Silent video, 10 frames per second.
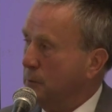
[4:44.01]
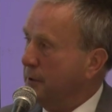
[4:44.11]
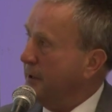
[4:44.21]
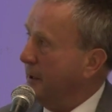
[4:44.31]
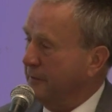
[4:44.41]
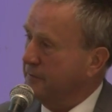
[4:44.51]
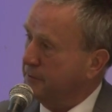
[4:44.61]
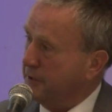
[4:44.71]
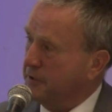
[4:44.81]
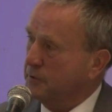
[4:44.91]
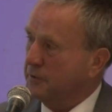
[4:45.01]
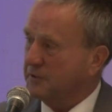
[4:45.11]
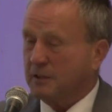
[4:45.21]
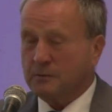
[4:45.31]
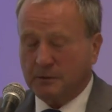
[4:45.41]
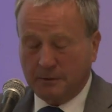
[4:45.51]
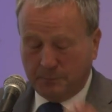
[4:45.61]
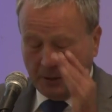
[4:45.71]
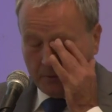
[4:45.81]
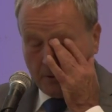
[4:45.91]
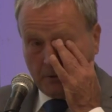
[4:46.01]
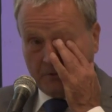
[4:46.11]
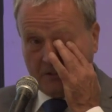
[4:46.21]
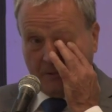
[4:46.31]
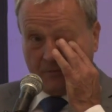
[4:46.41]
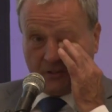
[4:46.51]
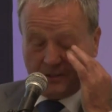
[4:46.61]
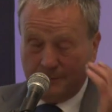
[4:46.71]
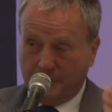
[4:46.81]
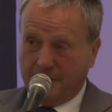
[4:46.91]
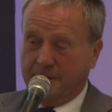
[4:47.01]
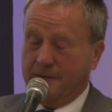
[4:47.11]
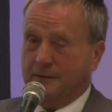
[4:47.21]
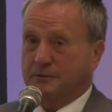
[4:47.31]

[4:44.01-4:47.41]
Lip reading: we have reduced our power consumption by